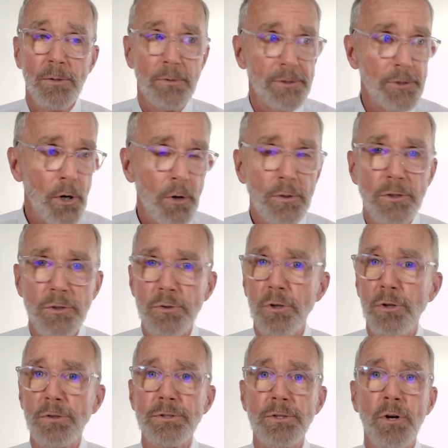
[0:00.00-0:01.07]
with no
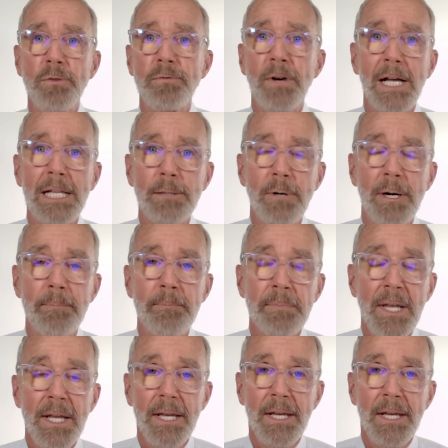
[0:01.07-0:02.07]
controls, no follow up,